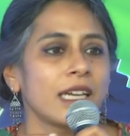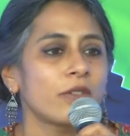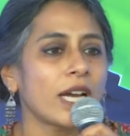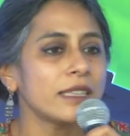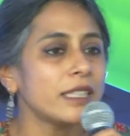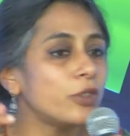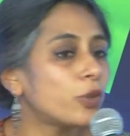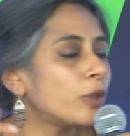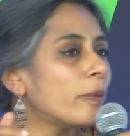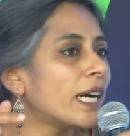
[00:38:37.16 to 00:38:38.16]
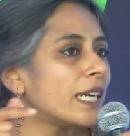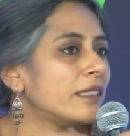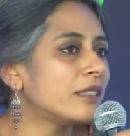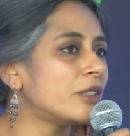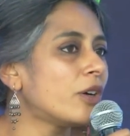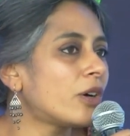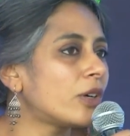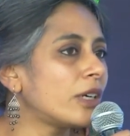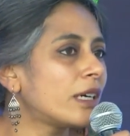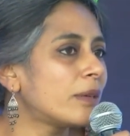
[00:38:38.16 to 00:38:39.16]
And they don't mind the
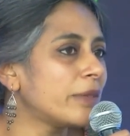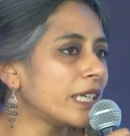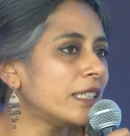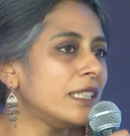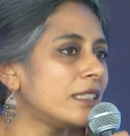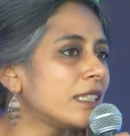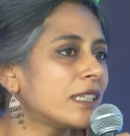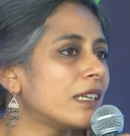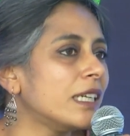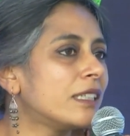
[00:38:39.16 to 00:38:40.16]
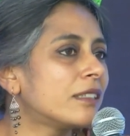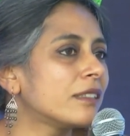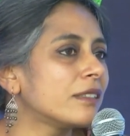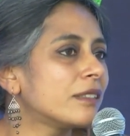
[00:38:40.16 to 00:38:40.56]
dog coming and eating it later.